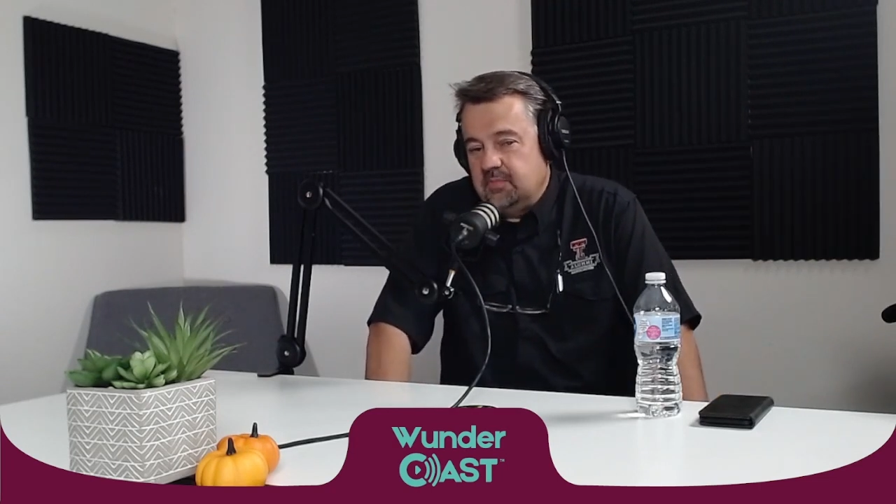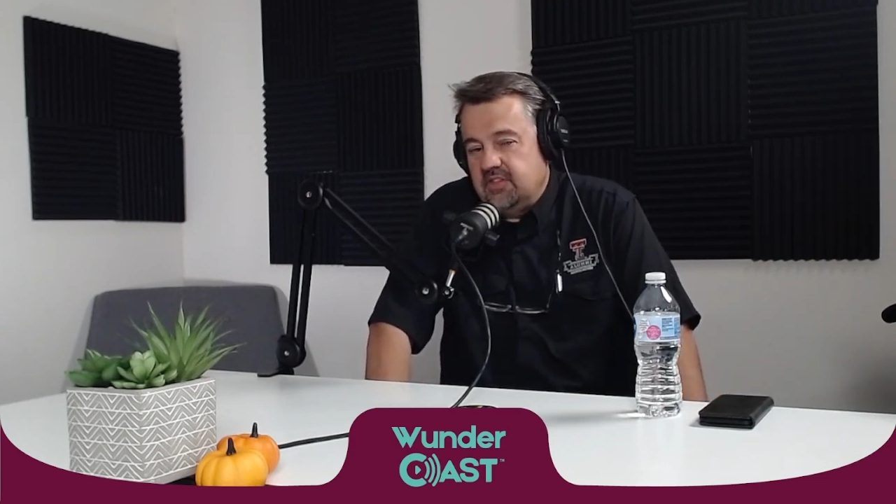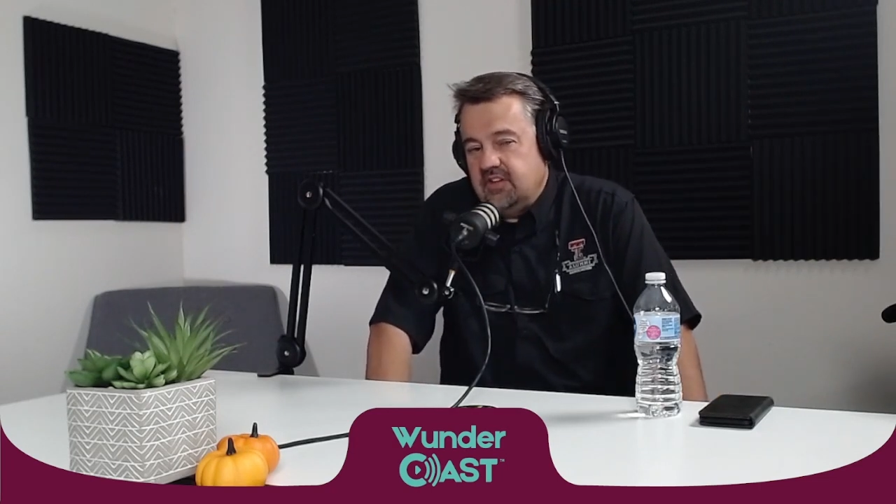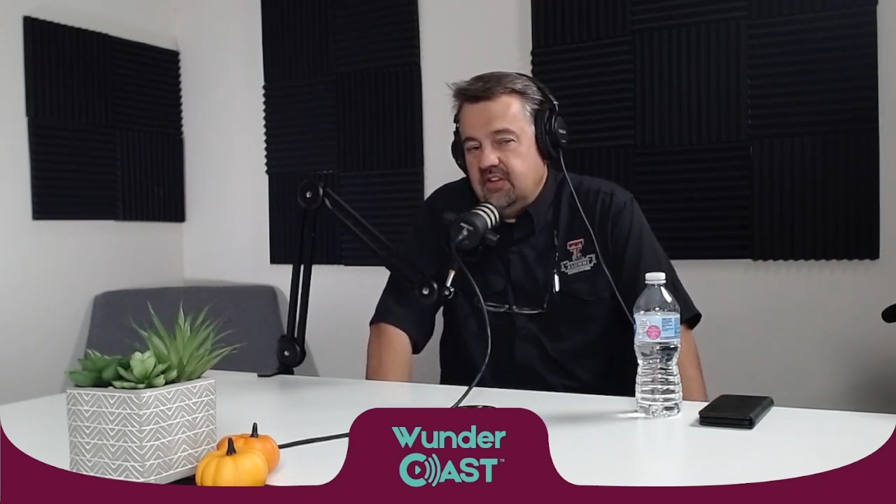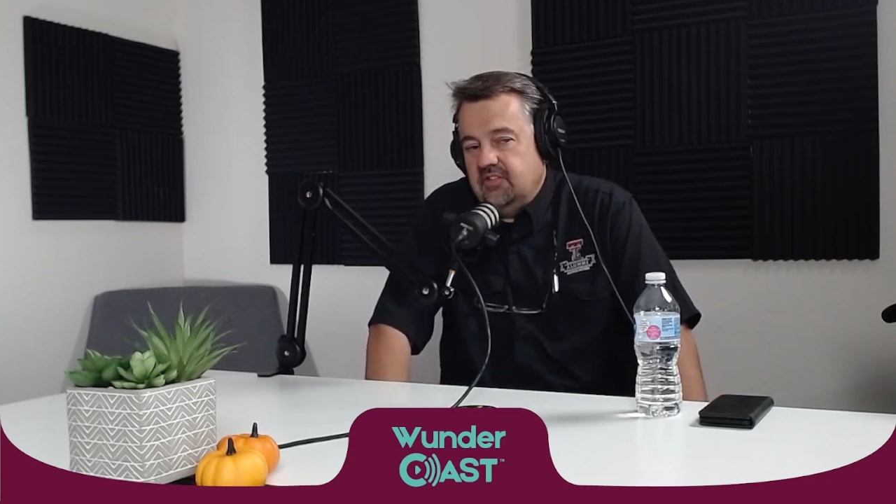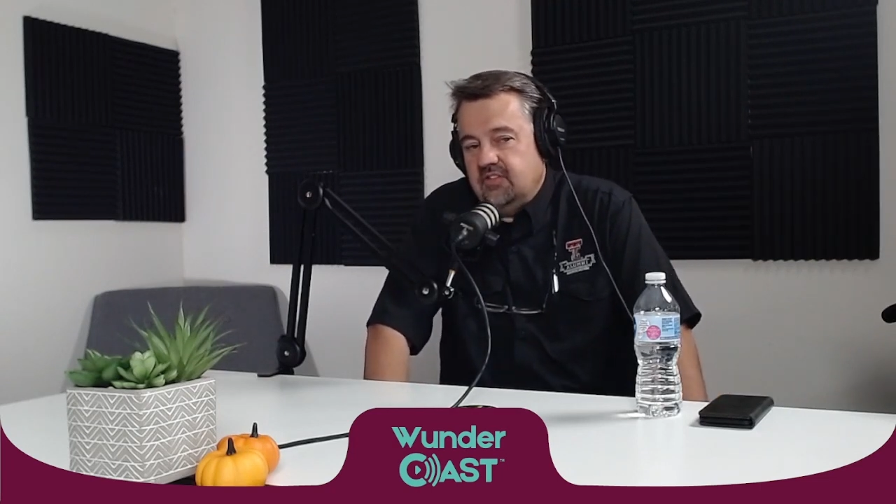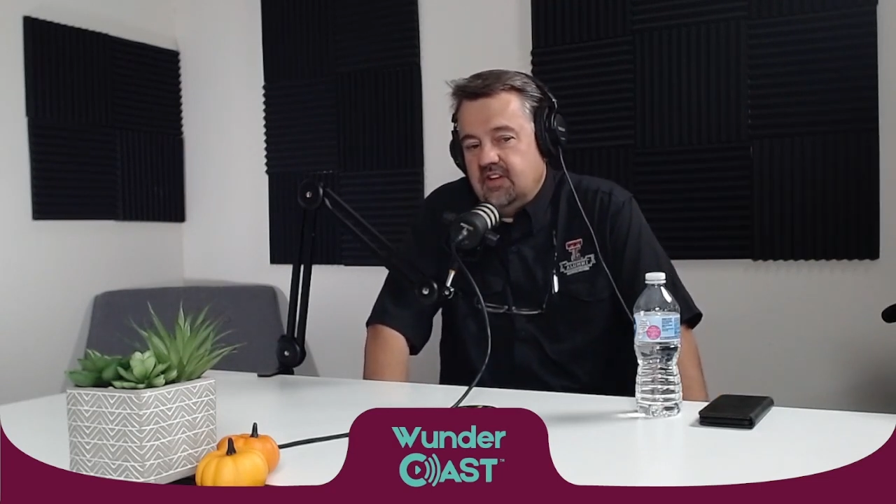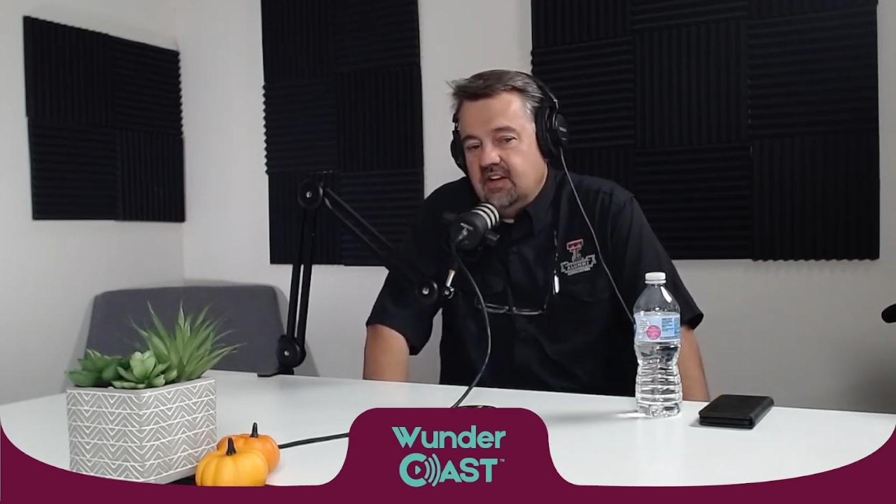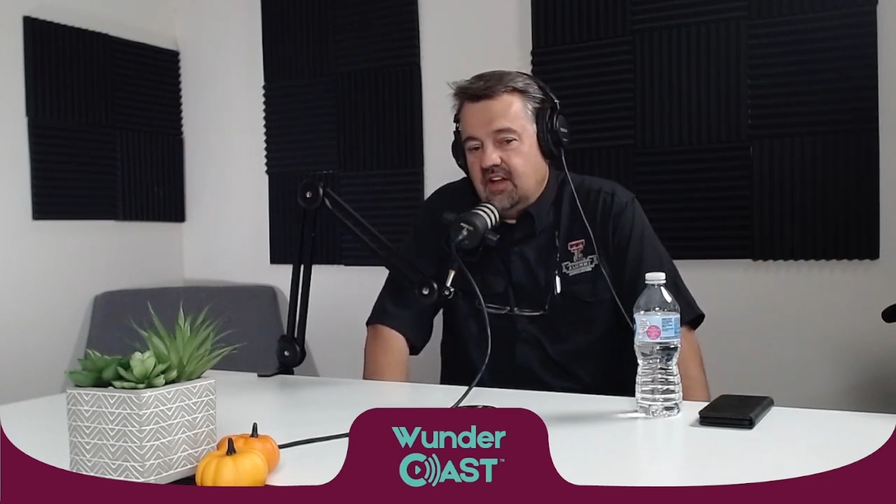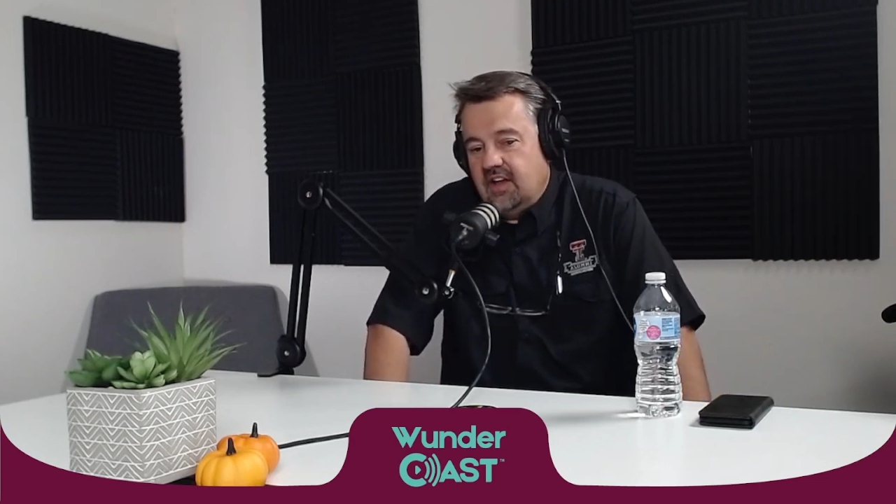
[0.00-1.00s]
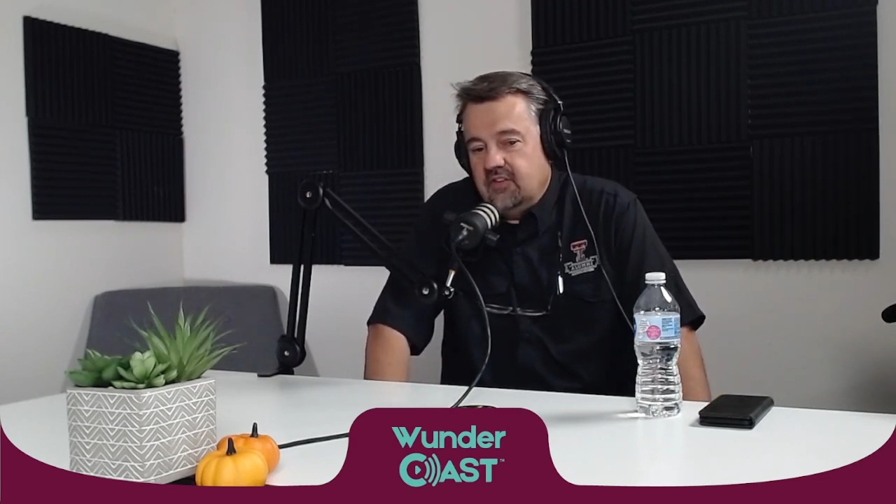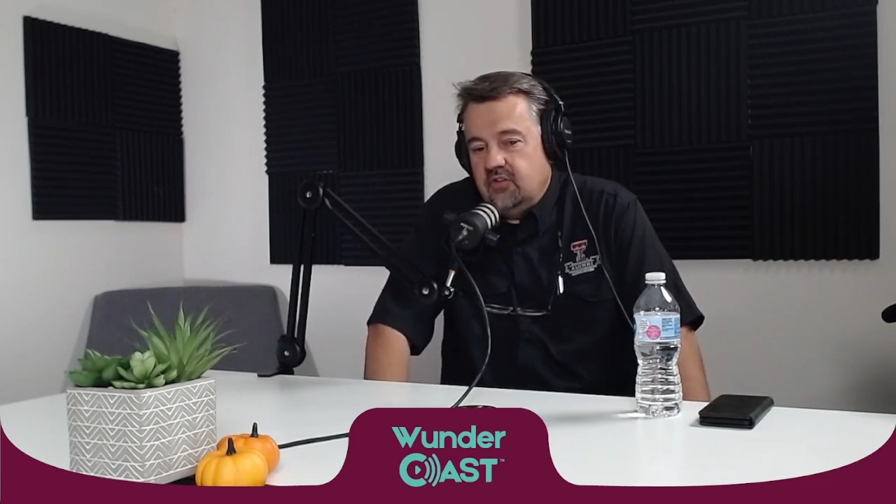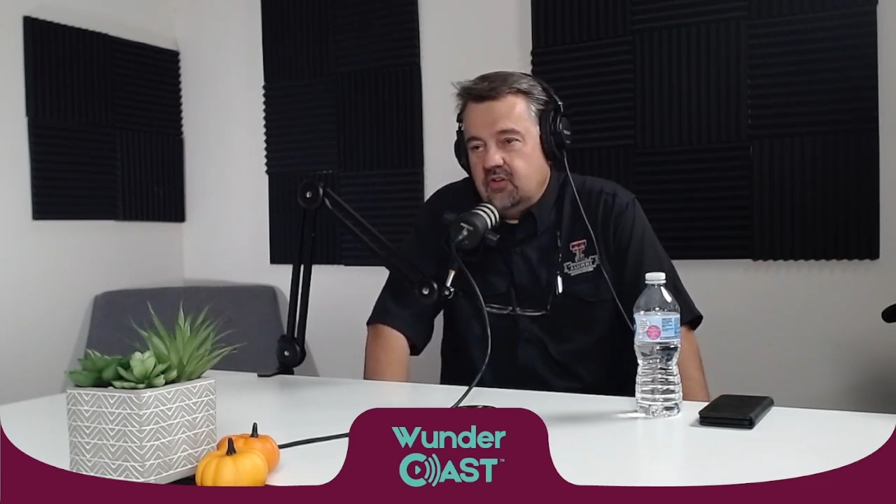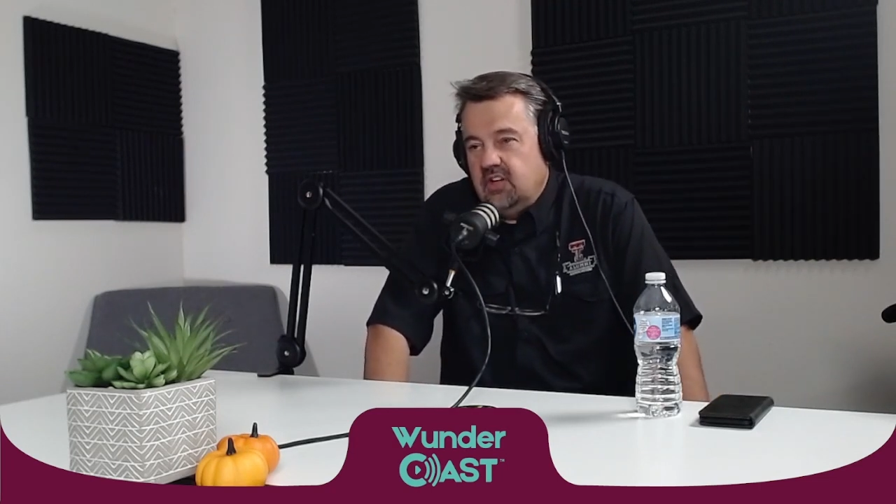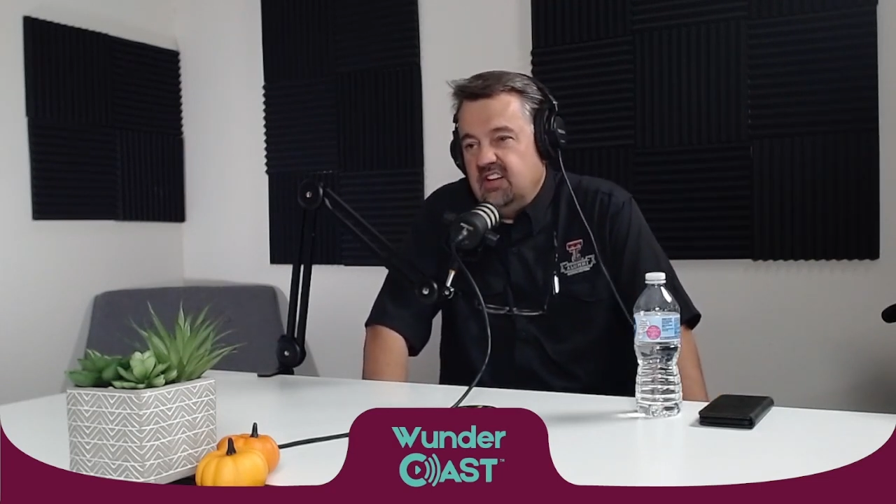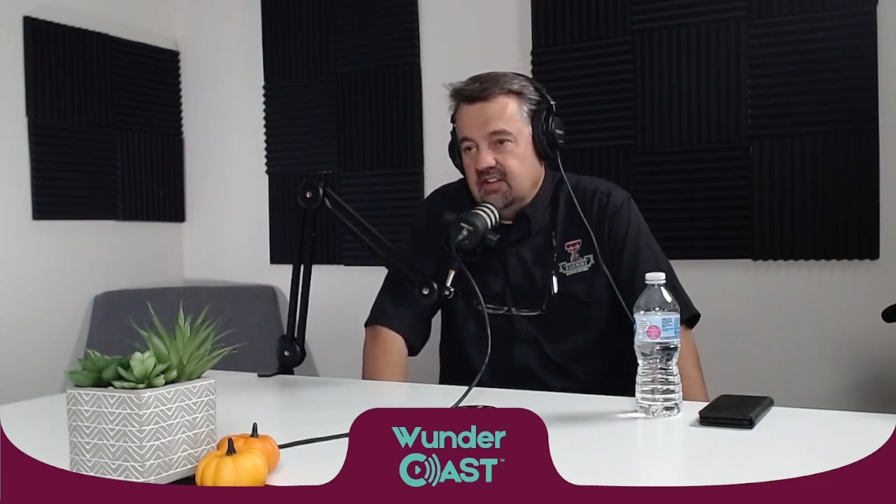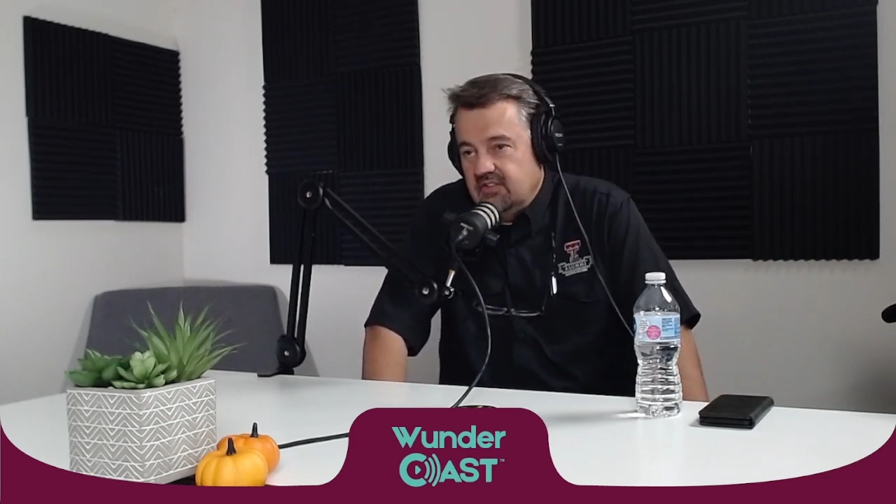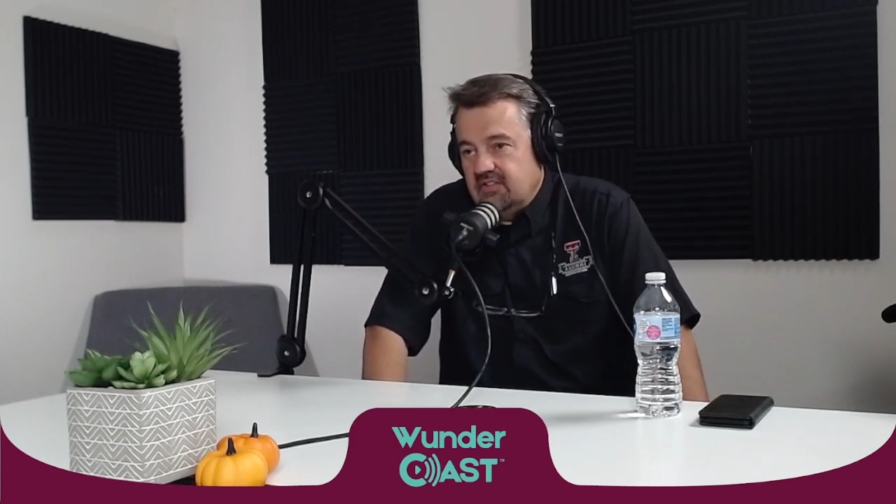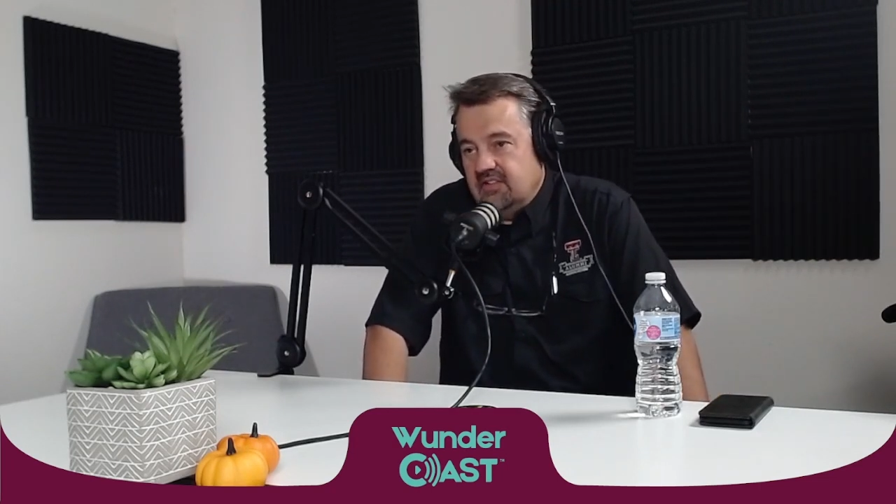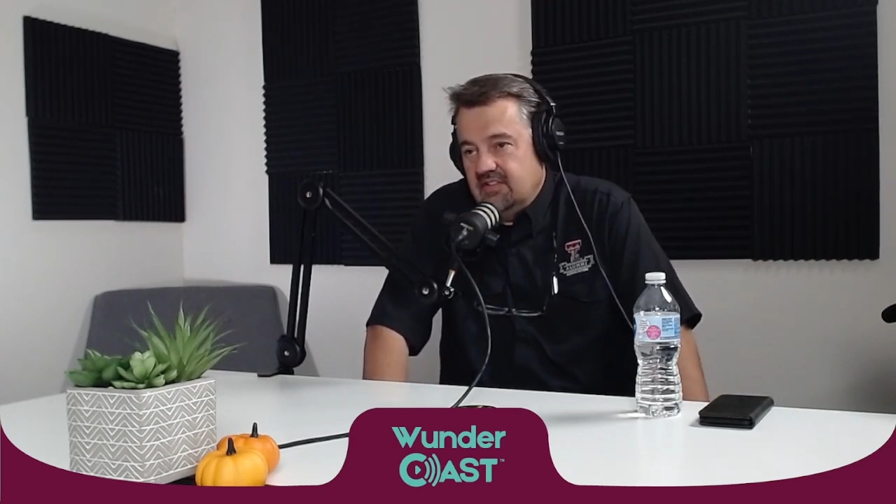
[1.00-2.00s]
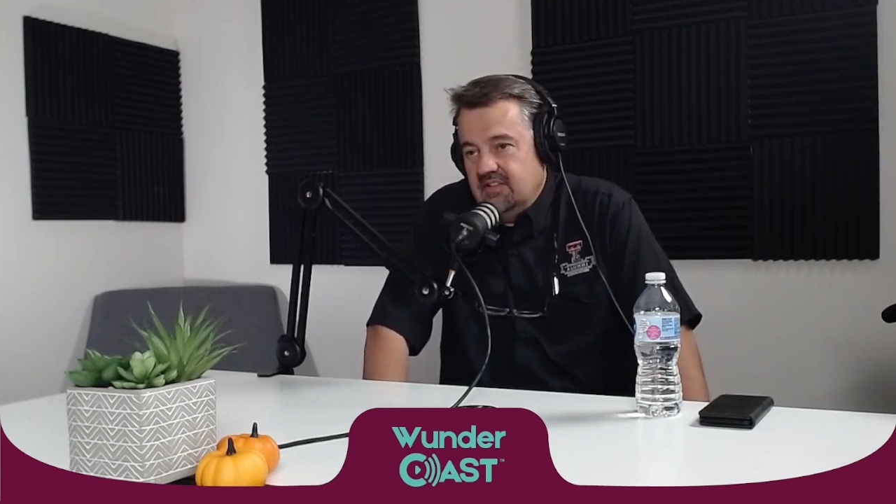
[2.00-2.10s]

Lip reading: but then you see a lot of uniqueness